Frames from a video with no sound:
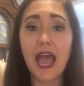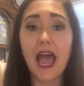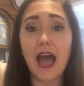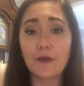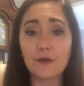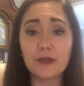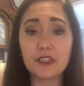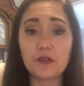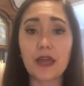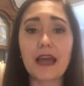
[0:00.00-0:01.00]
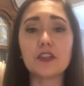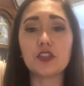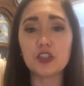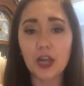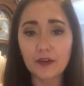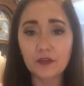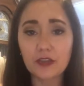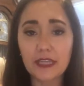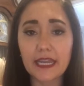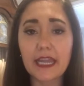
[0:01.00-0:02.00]
How do we do that?
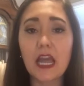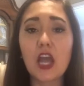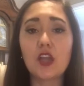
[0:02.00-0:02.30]
Generally,